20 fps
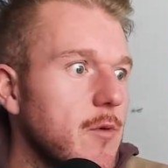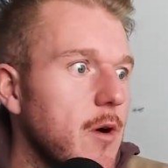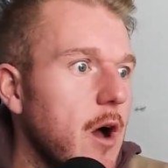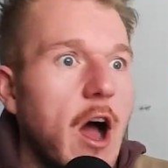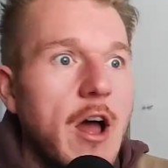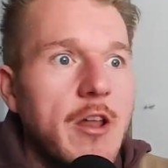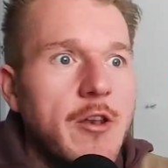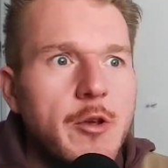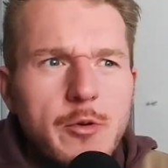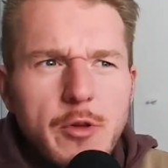
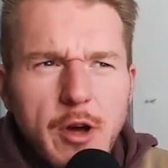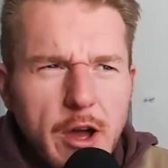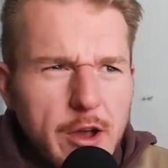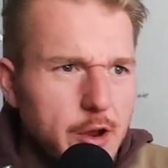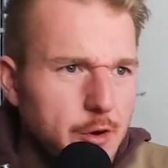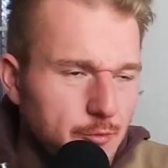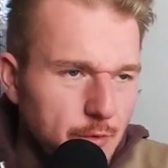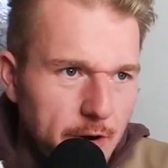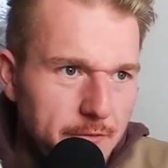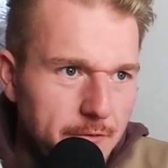I knew that I
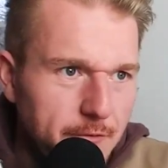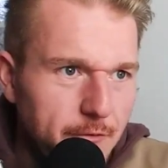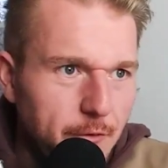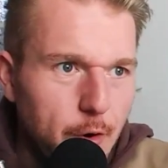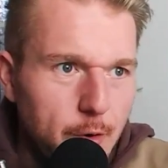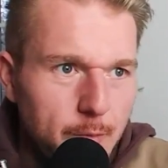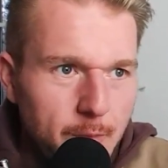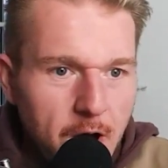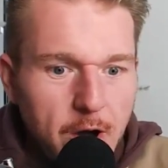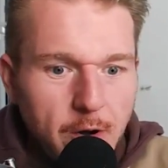could run
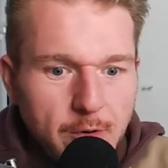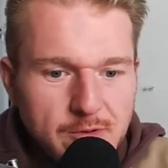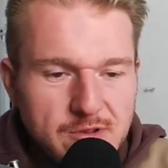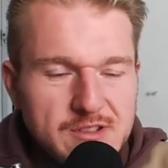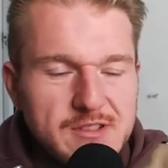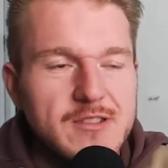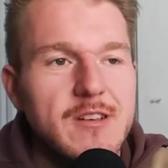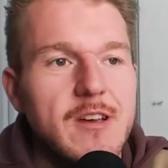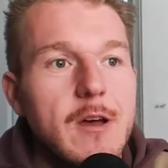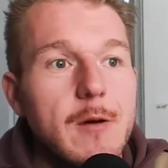4
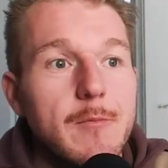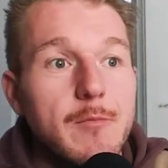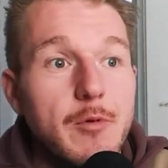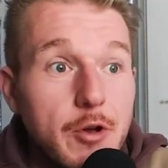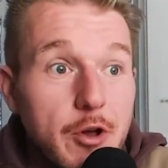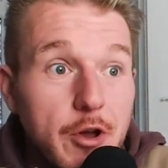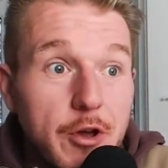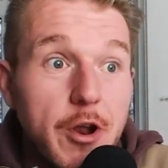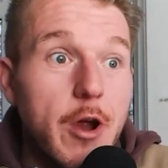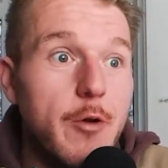miles, but
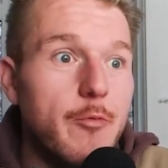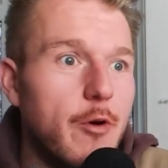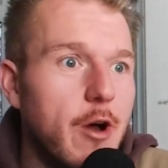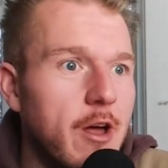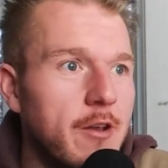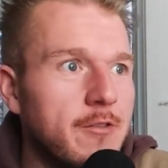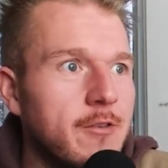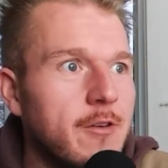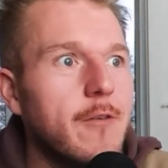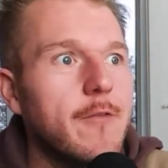could I
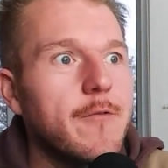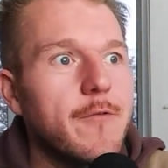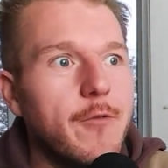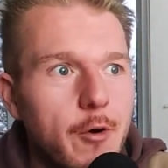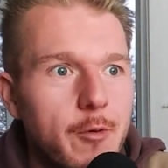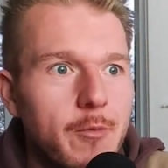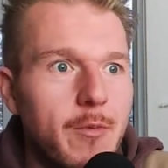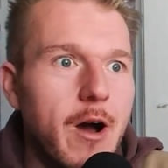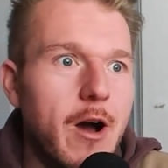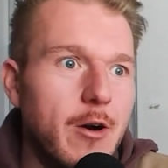run
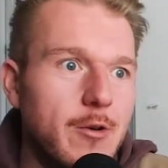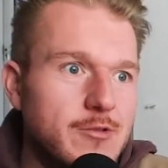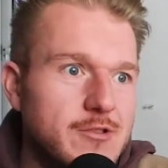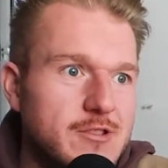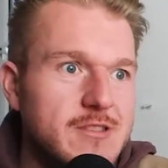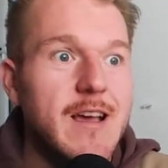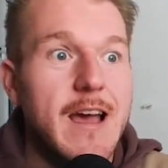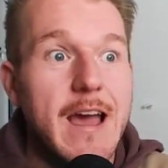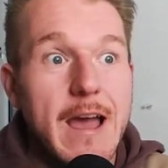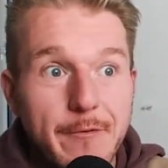4
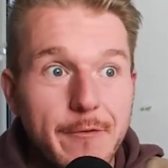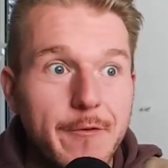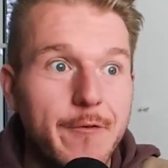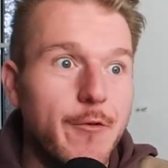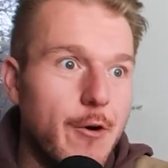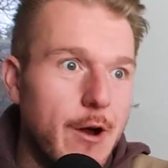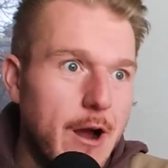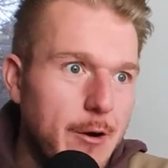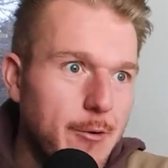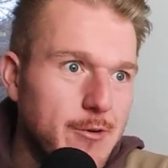miles every
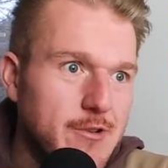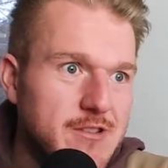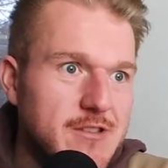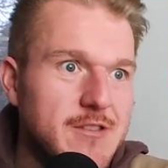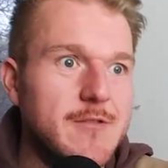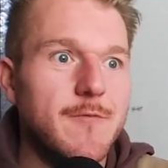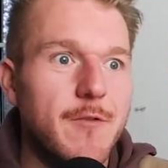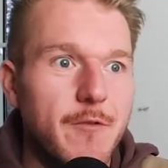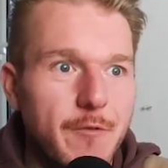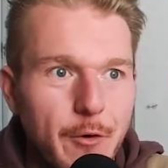4
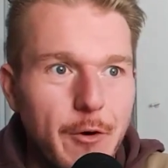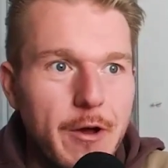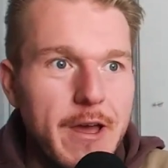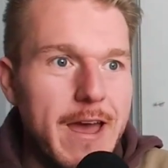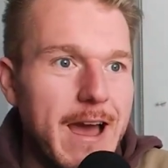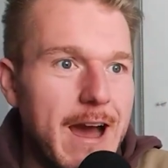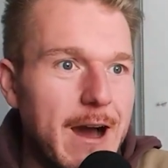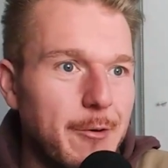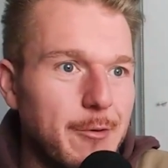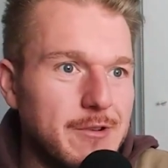hours, 48
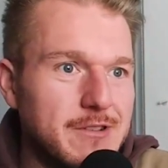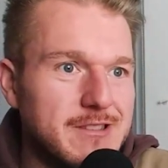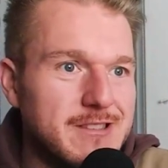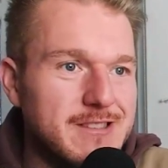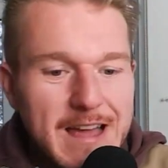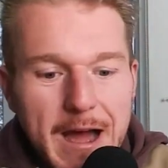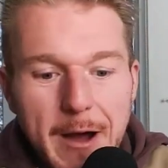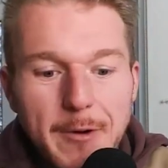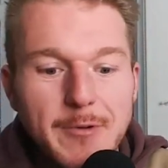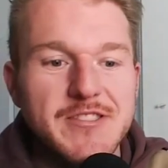hours?
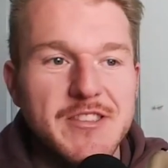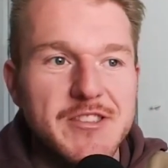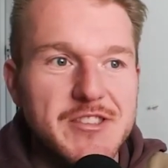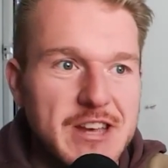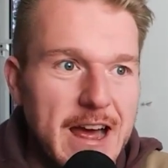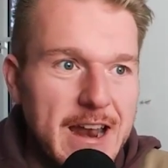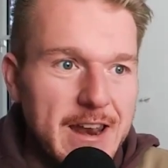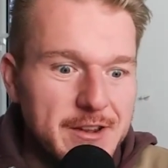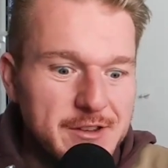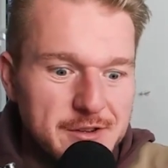That was the
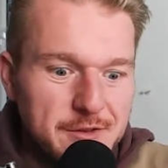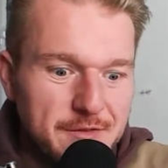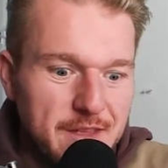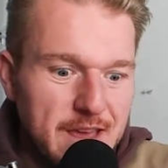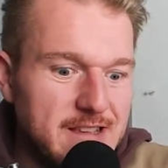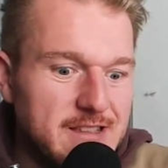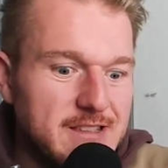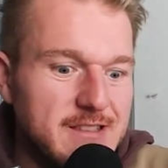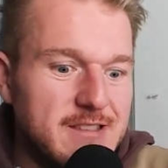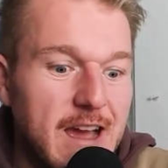challenge of
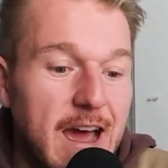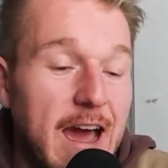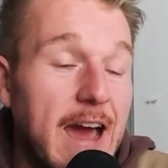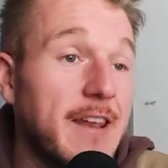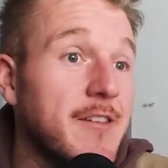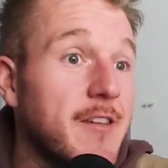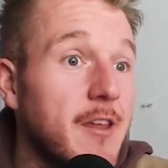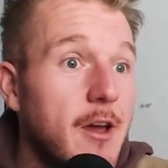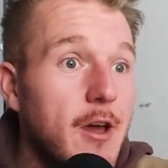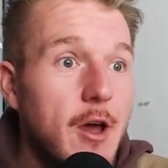this.
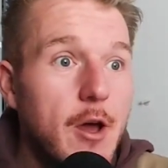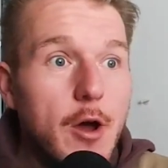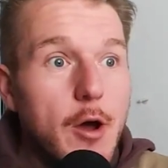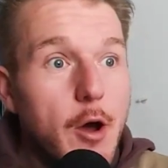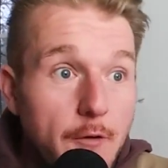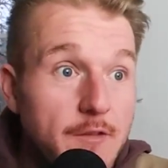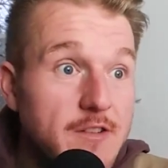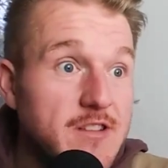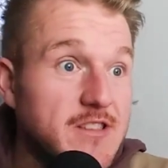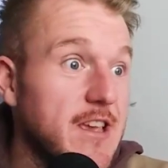And
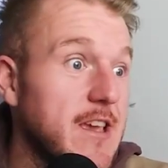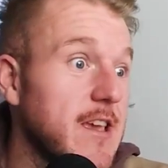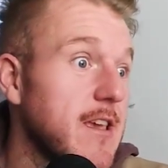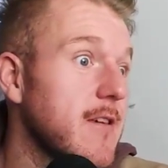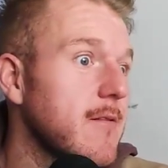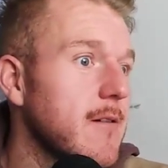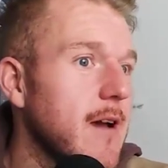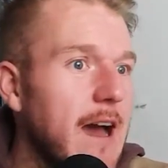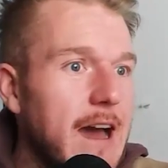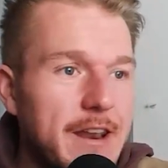
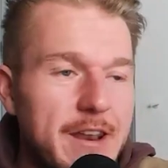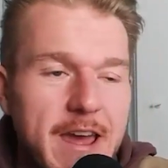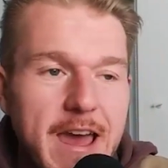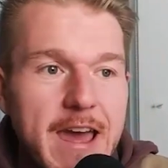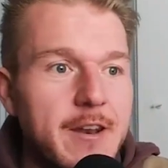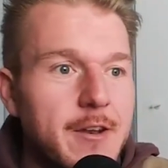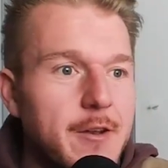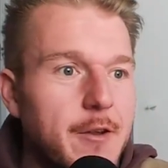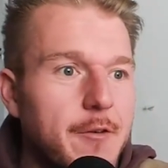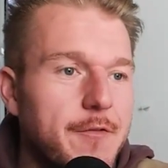obviously, at the
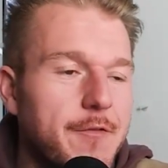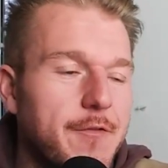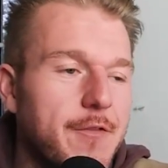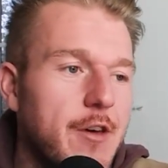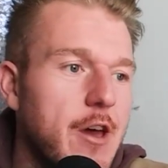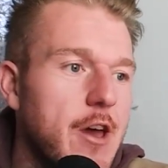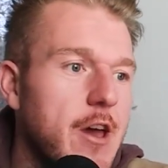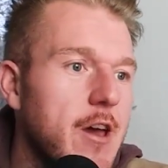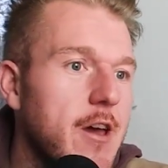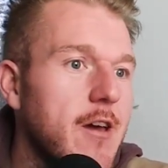end of
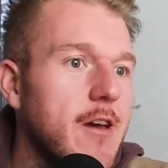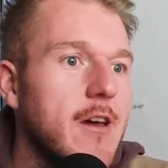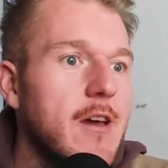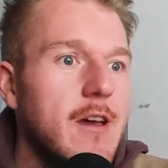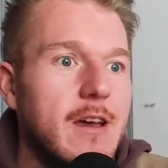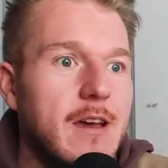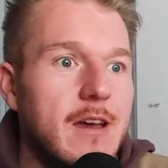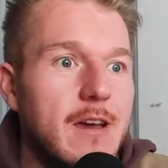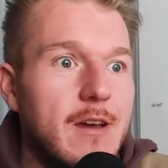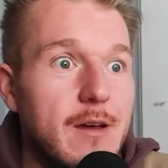the
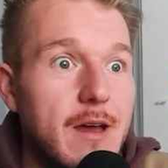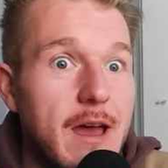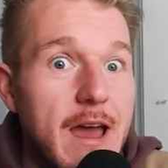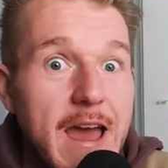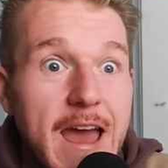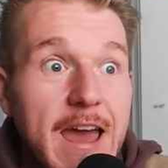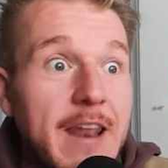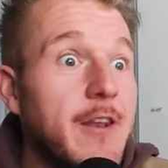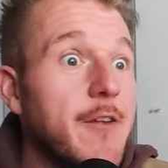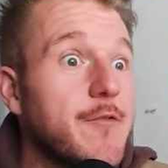
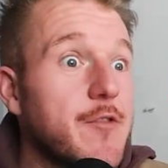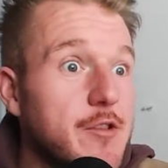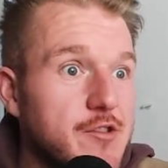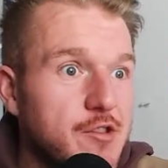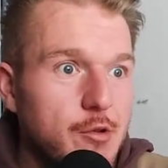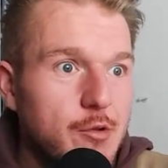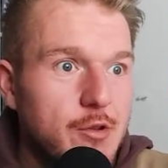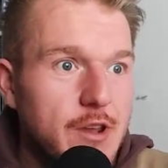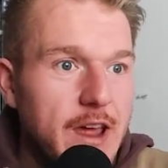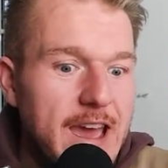
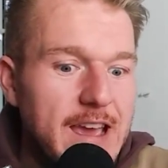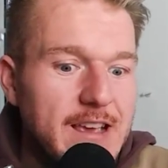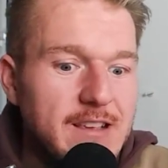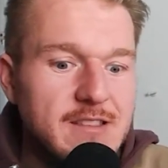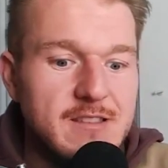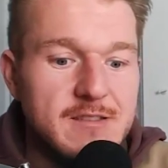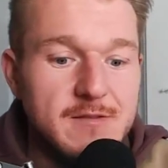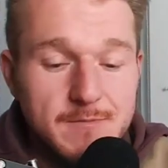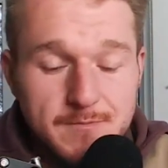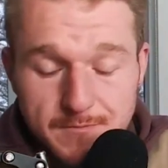2
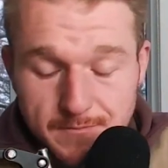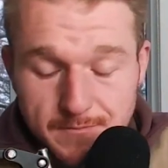days,